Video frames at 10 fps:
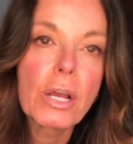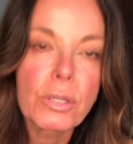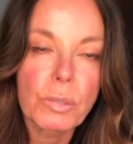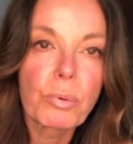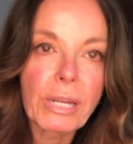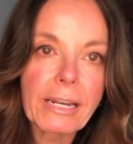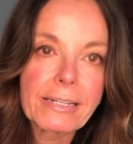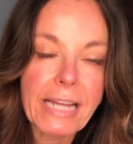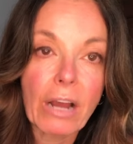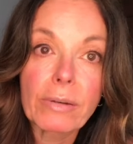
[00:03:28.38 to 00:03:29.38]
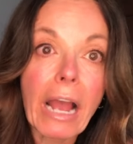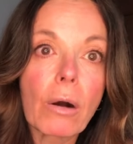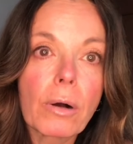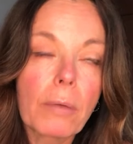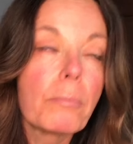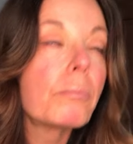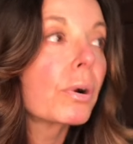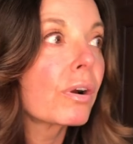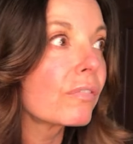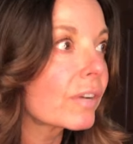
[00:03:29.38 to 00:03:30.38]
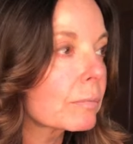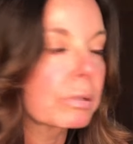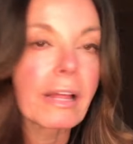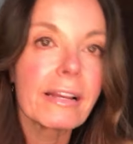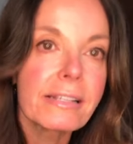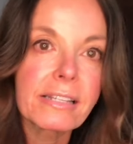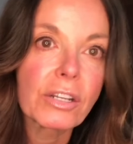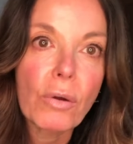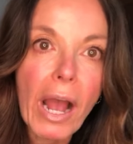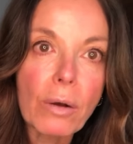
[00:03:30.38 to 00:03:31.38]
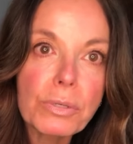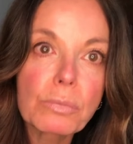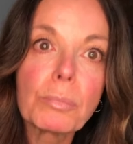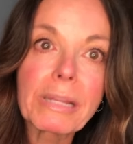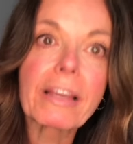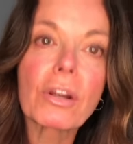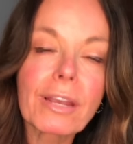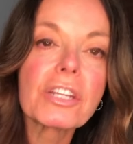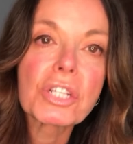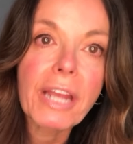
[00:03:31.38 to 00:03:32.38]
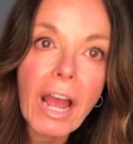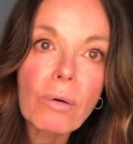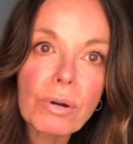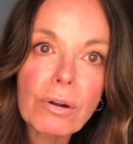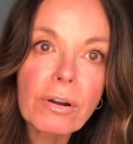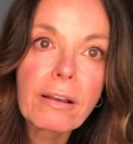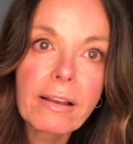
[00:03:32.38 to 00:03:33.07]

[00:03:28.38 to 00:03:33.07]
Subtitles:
So bringing it down. Now, a perfect place in your house would be like your kitchen counter.